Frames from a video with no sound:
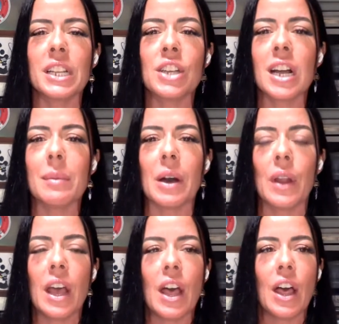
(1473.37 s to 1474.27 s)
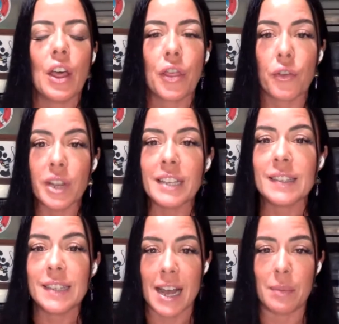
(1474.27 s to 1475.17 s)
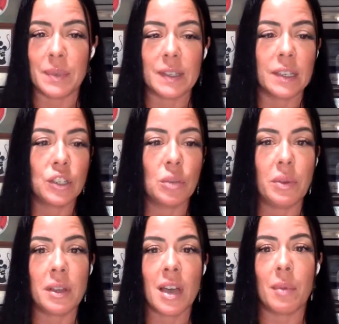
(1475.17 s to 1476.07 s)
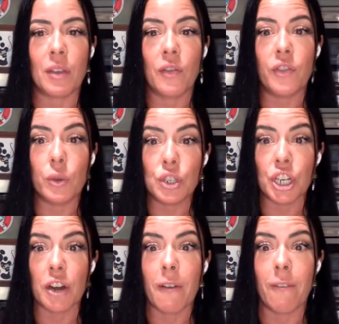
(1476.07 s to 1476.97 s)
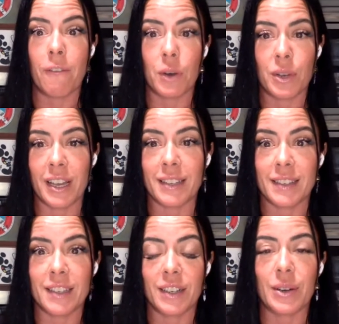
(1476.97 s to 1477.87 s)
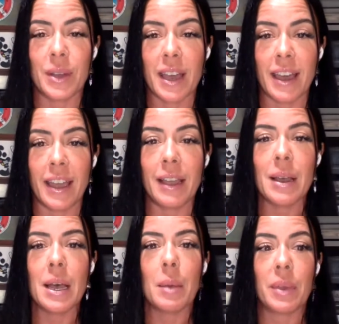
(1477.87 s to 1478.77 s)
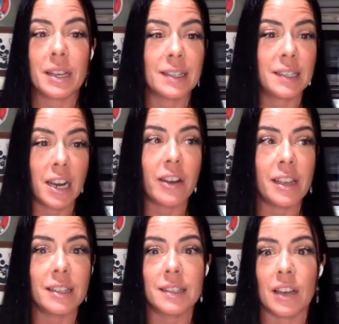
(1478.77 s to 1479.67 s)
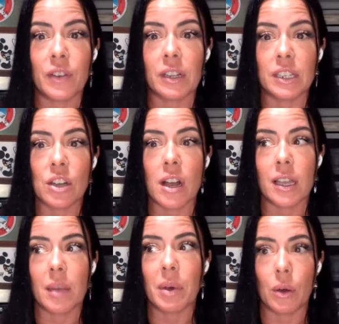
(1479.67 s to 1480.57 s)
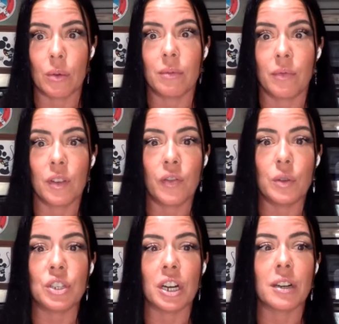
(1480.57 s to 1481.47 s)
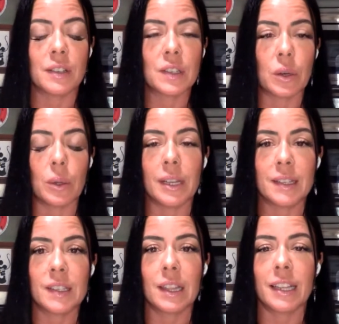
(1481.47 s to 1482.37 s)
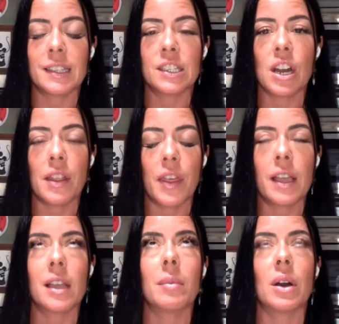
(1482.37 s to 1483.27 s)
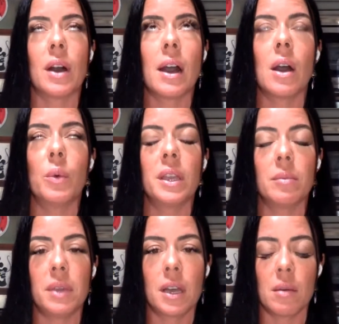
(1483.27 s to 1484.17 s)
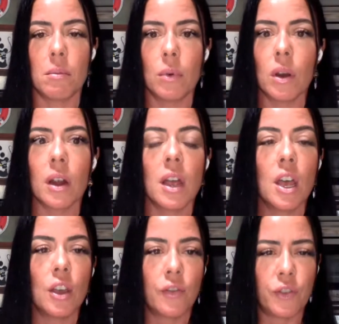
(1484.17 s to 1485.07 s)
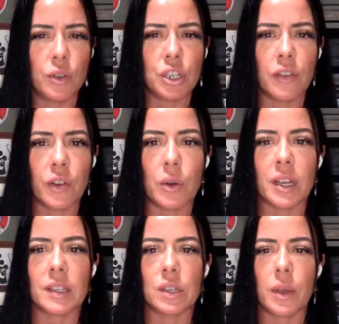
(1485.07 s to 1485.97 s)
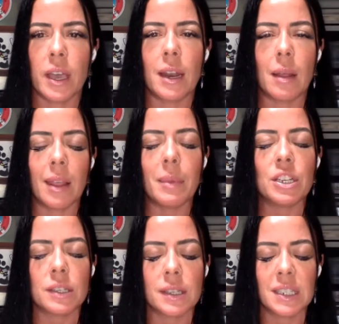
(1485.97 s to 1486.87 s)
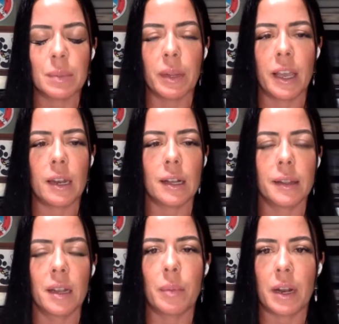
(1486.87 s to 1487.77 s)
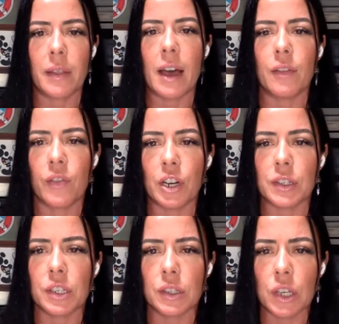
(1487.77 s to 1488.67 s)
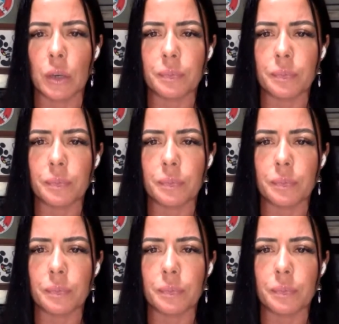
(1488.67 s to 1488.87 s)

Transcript: I want to talk about 3 steps to becoming future focused, okay? Because Terri is definitely talking about the future. So let's start thinking about how we can become more future focused, okay? And let me just explain a little bit of that first.